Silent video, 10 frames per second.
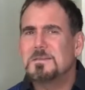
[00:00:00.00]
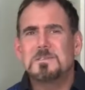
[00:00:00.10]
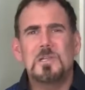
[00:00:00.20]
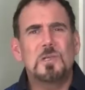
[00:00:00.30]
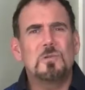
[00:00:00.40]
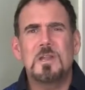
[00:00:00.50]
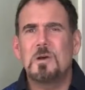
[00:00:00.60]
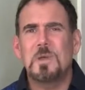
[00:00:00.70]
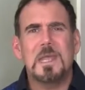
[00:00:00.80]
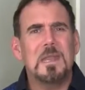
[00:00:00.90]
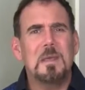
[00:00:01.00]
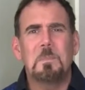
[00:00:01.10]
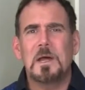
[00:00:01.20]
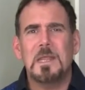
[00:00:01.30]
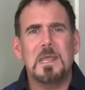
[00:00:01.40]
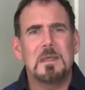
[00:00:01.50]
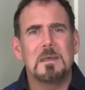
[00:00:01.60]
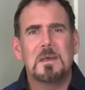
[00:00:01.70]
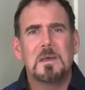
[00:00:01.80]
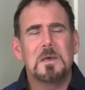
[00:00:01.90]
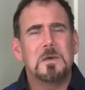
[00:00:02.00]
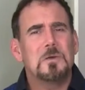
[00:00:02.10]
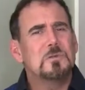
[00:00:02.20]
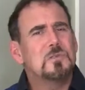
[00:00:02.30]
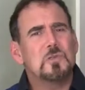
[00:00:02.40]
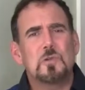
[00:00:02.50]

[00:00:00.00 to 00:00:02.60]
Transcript: do you know anybody who's